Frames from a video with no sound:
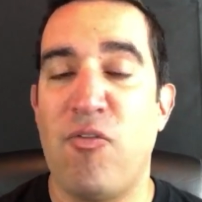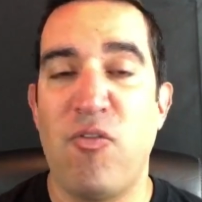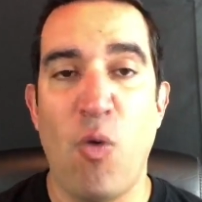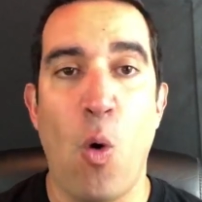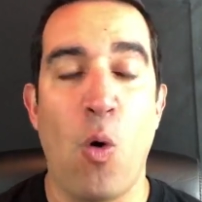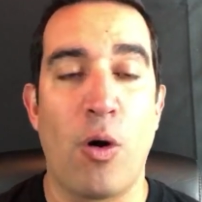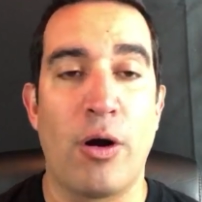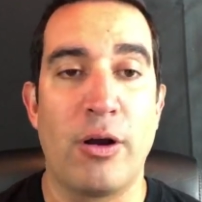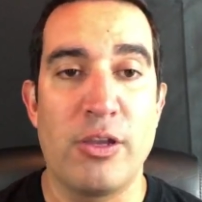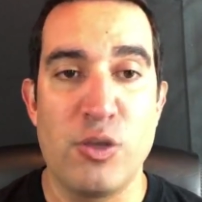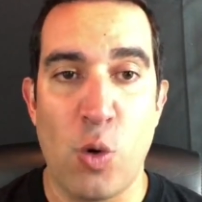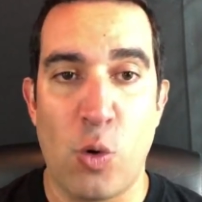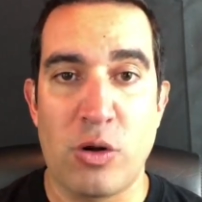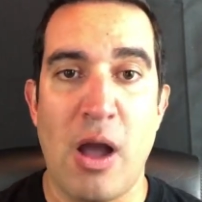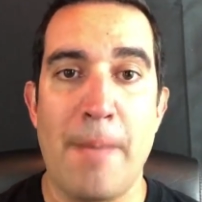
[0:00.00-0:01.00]
for
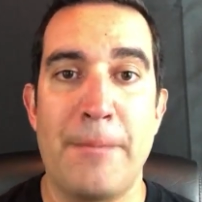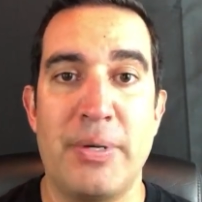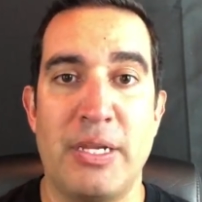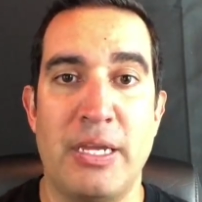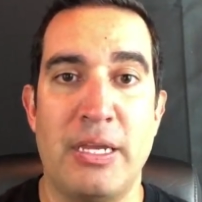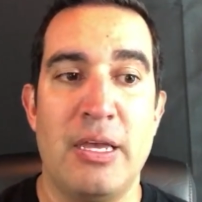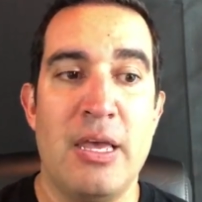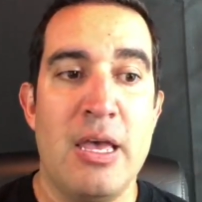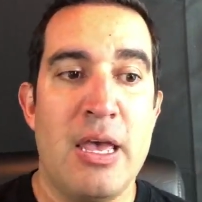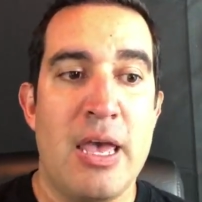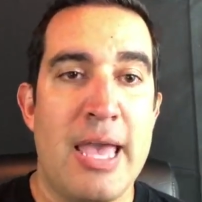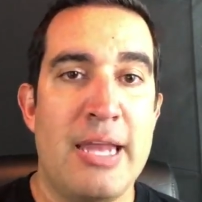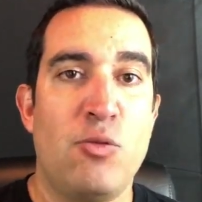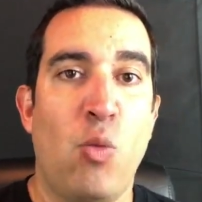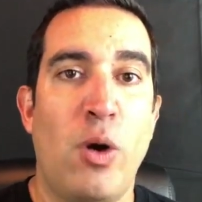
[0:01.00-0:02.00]
your company.
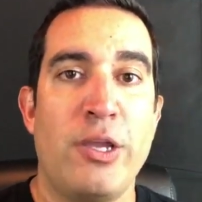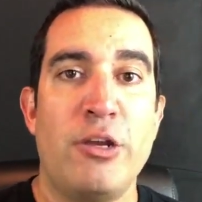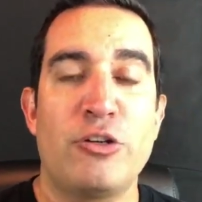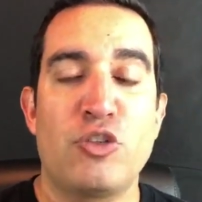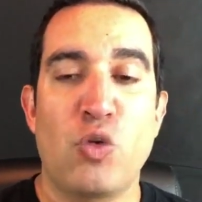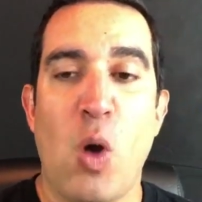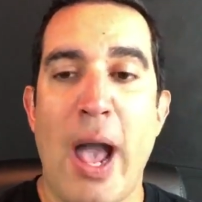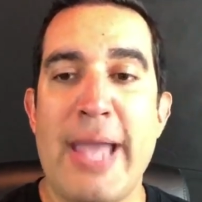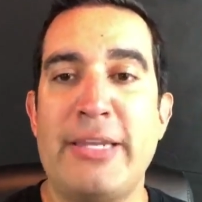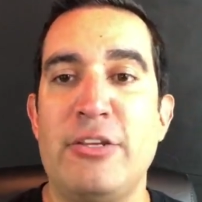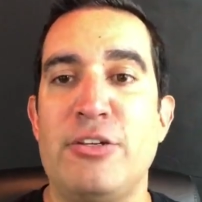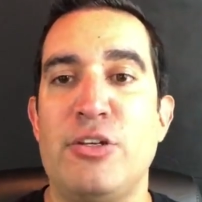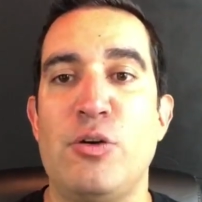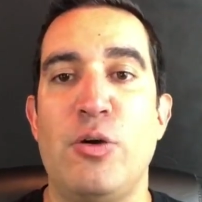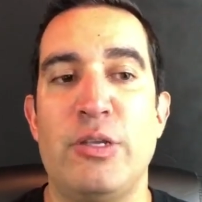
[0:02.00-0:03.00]
And what you're
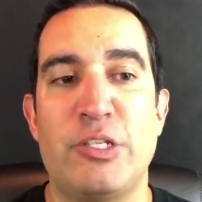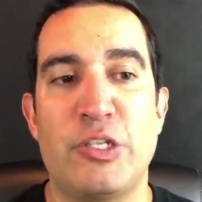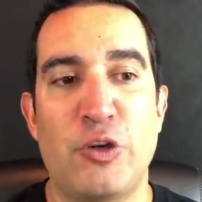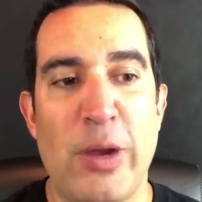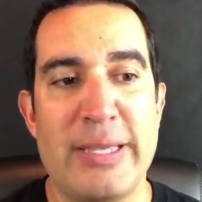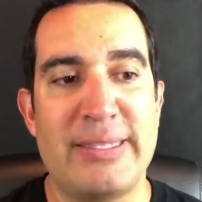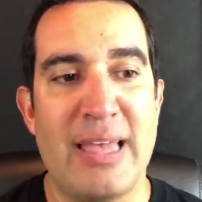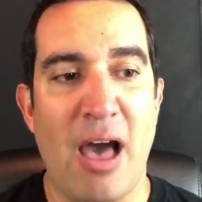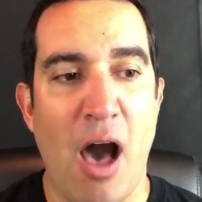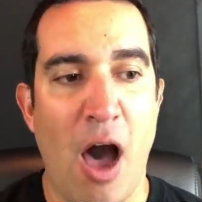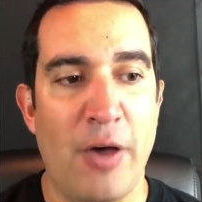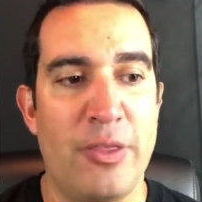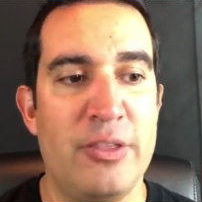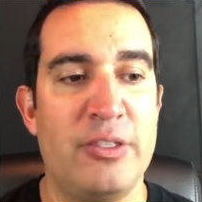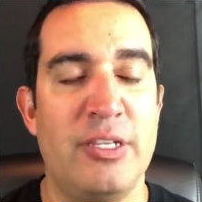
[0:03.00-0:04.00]
trying to do is create that
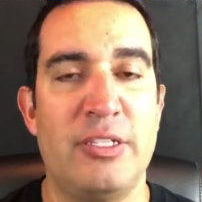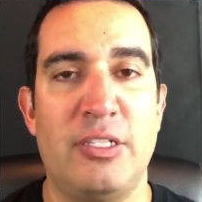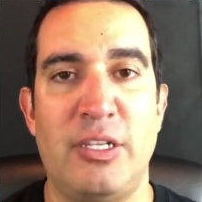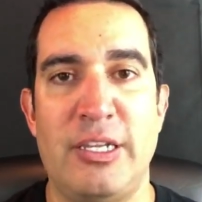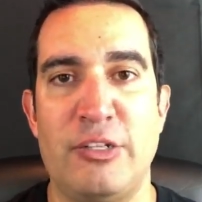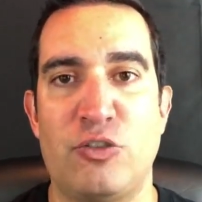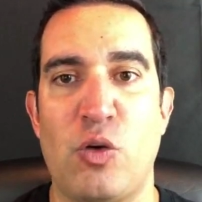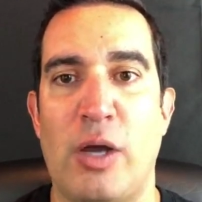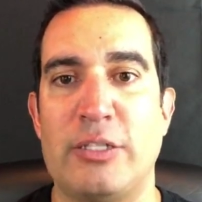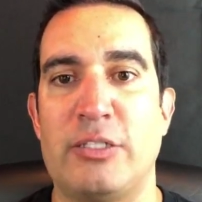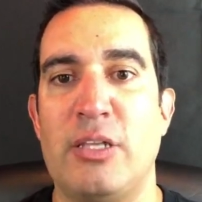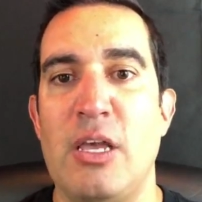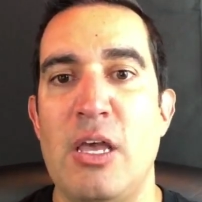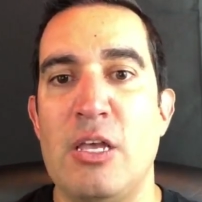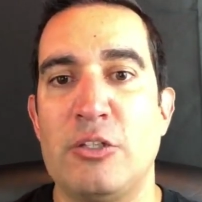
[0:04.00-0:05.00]
authenticity and
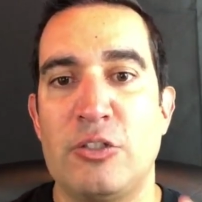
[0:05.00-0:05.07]
trust.